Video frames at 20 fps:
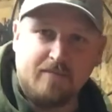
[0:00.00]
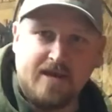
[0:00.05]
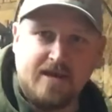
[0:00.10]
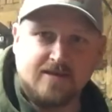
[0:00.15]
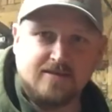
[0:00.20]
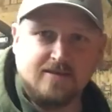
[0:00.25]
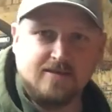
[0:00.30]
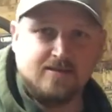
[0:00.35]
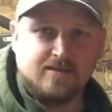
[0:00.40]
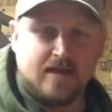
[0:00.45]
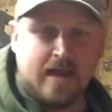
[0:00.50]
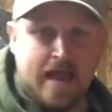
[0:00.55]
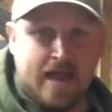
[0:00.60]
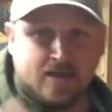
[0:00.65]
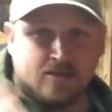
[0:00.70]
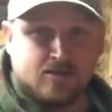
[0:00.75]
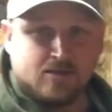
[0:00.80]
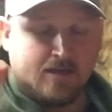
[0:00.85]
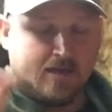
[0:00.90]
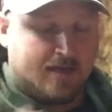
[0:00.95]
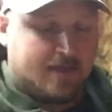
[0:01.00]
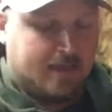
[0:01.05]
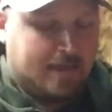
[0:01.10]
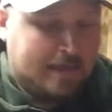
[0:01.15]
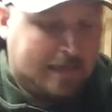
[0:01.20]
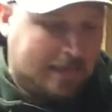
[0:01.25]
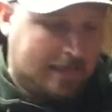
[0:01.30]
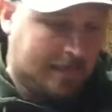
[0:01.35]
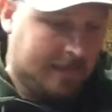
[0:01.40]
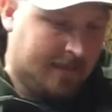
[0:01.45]
business, and actually
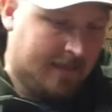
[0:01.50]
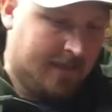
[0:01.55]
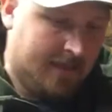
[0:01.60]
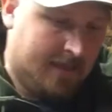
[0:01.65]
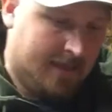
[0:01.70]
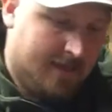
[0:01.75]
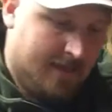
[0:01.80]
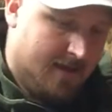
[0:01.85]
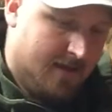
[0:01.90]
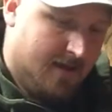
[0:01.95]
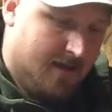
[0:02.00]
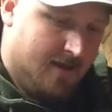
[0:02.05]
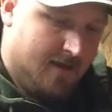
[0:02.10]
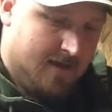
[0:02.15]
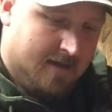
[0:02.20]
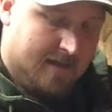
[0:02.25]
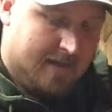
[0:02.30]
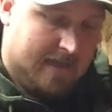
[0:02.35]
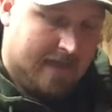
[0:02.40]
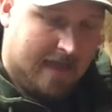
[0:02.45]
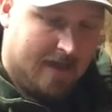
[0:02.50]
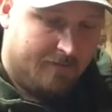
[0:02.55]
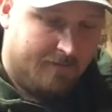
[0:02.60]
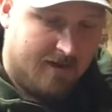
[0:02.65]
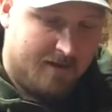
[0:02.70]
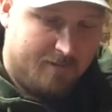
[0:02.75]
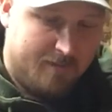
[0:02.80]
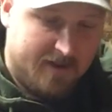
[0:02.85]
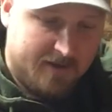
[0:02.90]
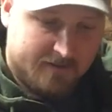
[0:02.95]
I
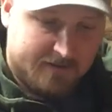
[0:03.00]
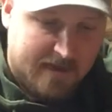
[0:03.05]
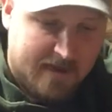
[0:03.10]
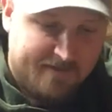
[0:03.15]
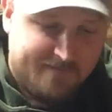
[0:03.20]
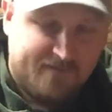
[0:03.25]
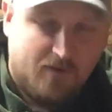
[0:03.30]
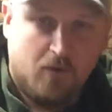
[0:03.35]
rebuilt that